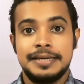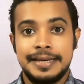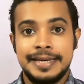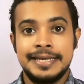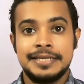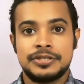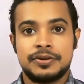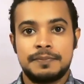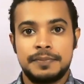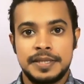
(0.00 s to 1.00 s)
each
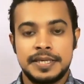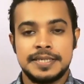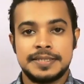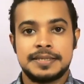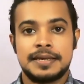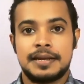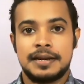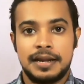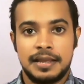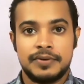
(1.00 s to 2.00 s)
of these
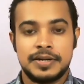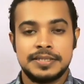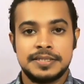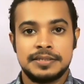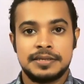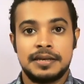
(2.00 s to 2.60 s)
levels